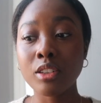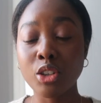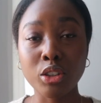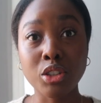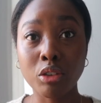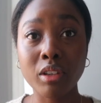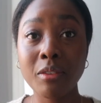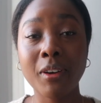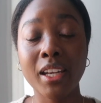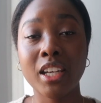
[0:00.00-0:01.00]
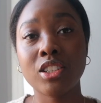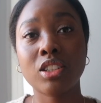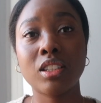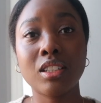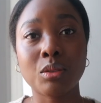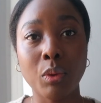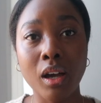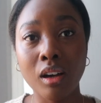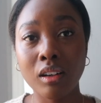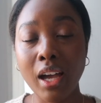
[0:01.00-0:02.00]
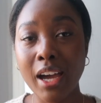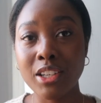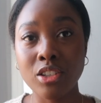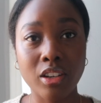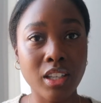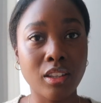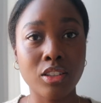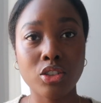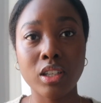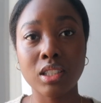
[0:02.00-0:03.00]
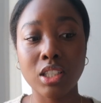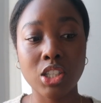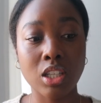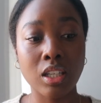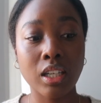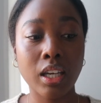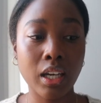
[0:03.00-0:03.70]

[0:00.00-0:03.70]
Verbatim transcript: your degree financially as well as you're in this transition,